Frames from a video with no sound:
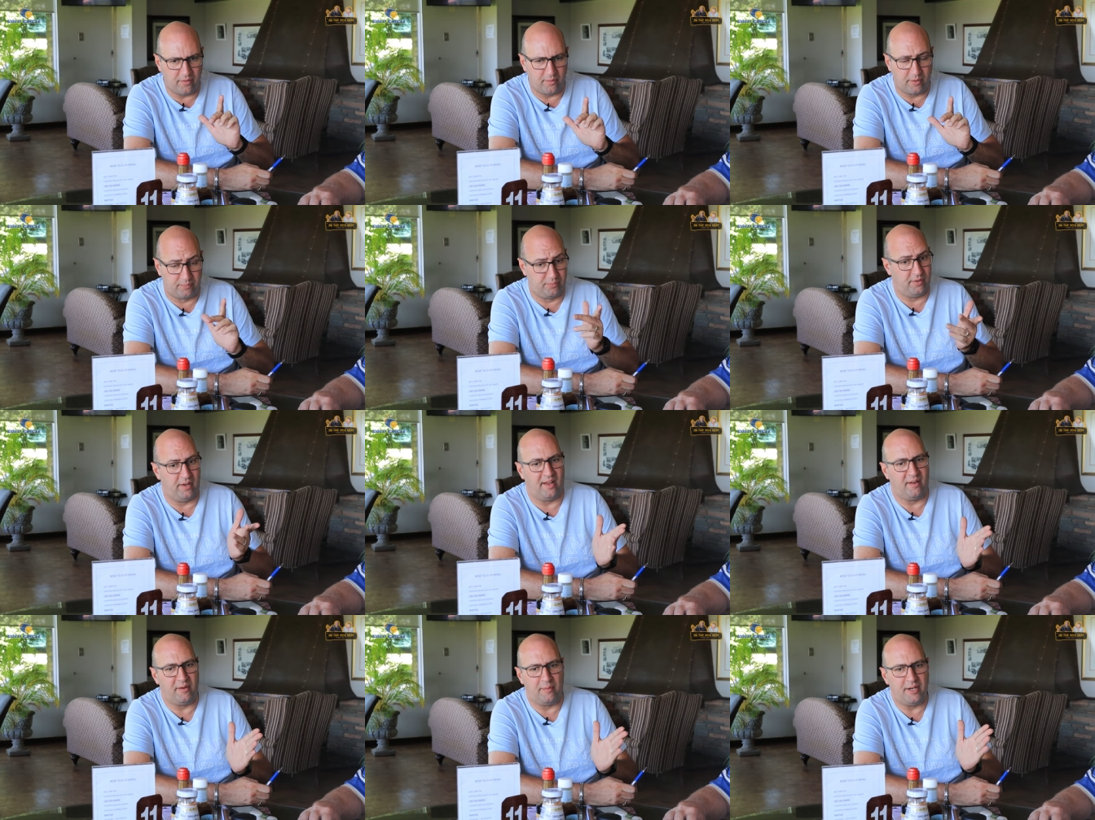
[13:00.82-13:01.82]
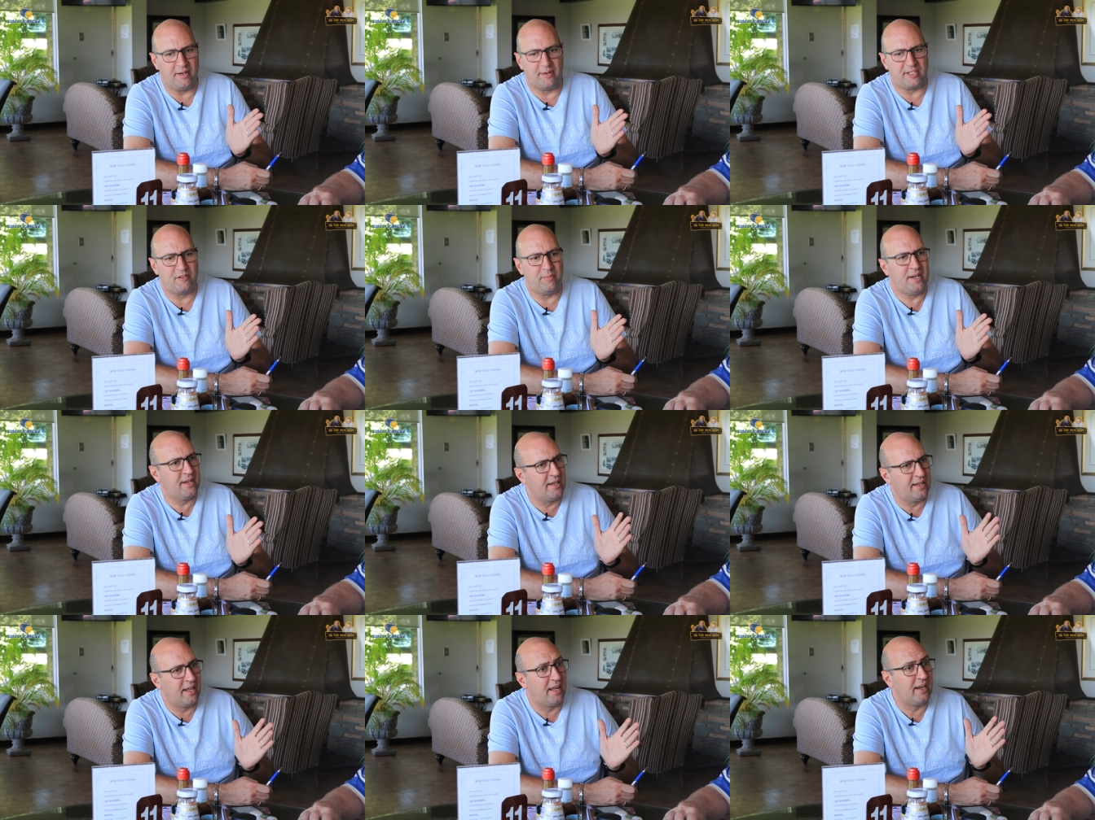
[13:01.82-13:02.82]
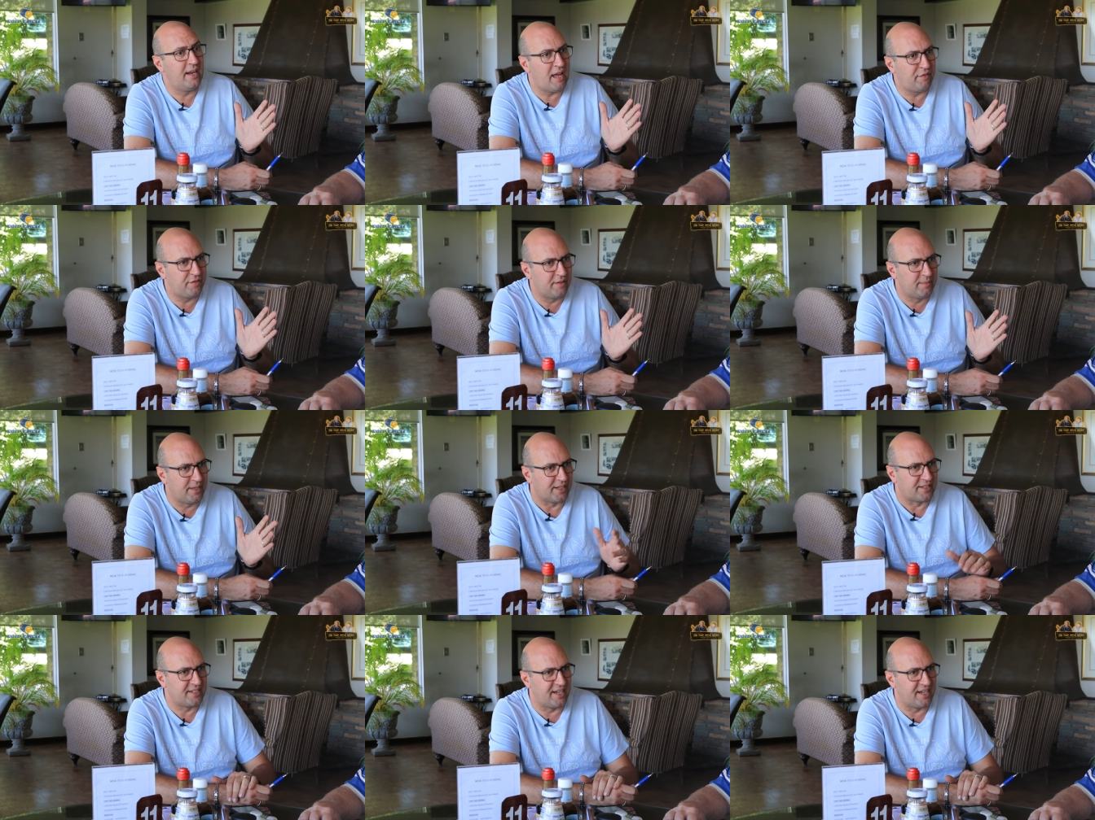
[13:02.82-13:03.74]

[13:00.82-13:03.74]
well, I mean, it must have been a, a, laugh a minute,